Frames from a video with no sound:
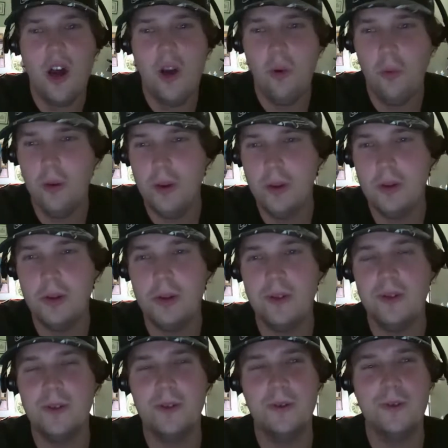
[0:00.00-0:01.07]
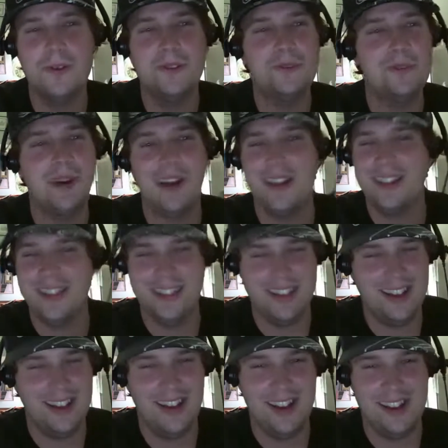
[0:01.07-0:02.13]
Woo, my
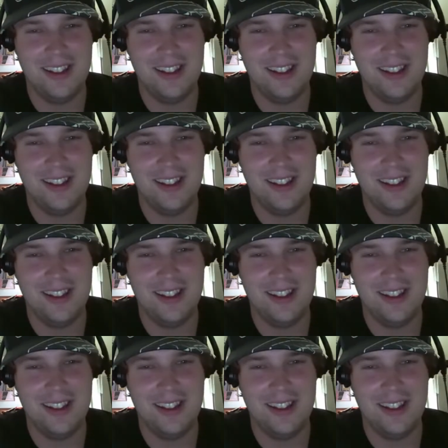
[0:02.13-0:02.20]
God.